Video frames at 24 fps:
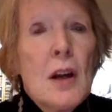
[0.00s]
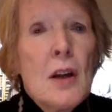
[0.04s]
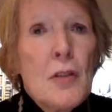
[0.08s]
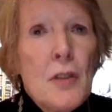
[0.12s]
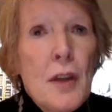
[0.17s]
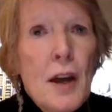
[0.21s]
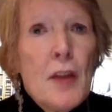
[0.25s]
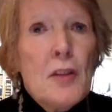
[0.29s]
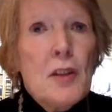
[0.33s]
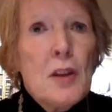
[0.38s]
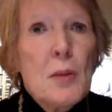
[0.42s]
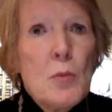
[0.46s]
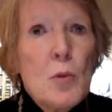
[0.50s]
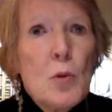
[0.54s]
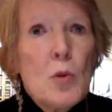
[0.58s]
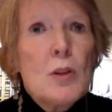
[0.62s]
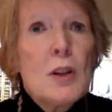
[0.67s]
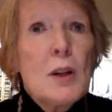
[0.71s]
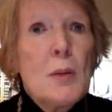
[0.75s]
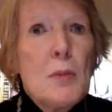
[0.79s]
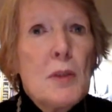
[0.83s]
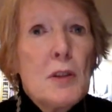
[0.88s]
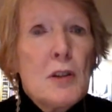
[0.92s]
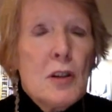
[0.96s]
that the more
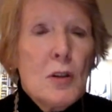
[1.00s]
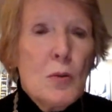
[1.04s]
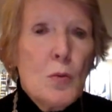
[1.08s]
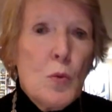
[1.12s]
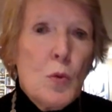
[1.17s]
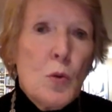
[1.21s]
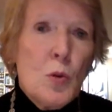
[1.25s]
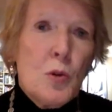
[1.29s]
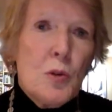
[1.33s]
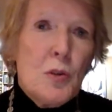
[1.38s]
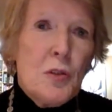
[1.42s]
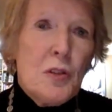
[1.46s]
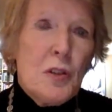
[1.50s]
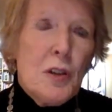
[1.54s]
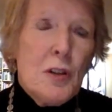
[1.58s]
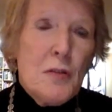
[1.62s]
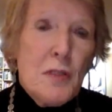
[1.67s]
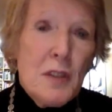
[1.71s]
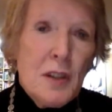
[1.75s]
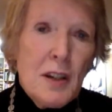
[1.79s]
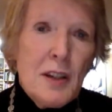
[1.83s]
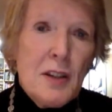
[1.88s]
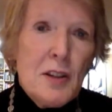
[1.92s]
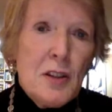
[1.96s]
limited wars of the
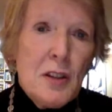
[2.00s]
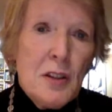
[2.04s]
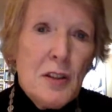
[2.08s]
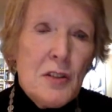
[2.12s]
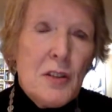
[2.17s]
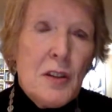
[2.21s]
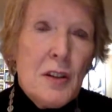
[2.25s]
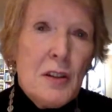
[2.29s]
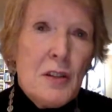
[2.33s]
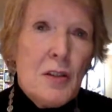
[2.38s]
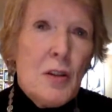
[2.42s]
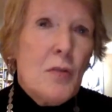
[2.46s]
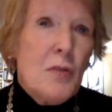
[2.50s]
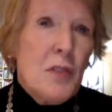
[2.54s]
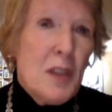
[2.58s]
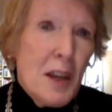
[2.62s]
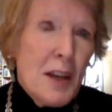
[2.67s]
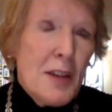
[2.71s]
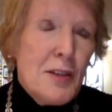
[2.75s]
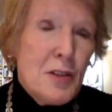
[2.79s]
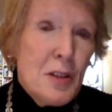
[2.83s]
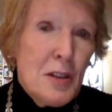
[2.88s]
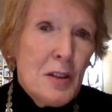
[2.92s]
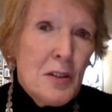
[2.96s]
19th century, of the
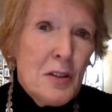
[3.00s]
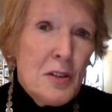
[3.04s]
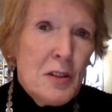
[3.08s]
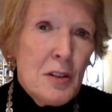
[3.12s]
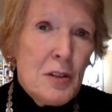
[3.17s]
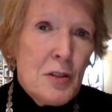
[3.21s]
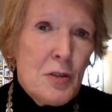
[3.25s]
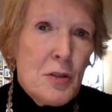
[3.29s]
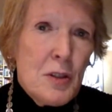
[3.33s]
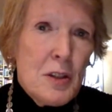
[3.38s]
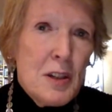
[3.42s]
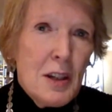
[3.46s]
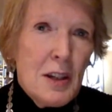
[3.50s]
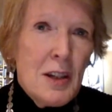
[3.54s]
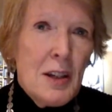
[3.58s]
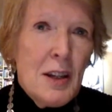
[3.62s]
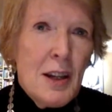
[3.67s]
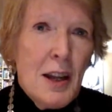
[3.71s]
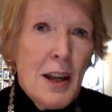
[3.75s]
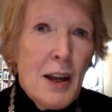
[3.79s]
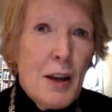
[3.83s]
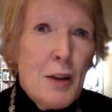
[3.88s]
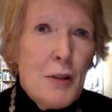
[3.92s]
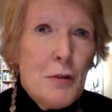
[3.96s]
18th century didn't
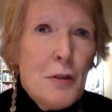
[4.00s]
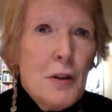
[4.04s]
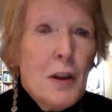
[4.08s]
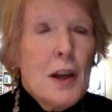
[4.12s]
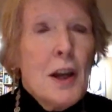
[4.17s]
have,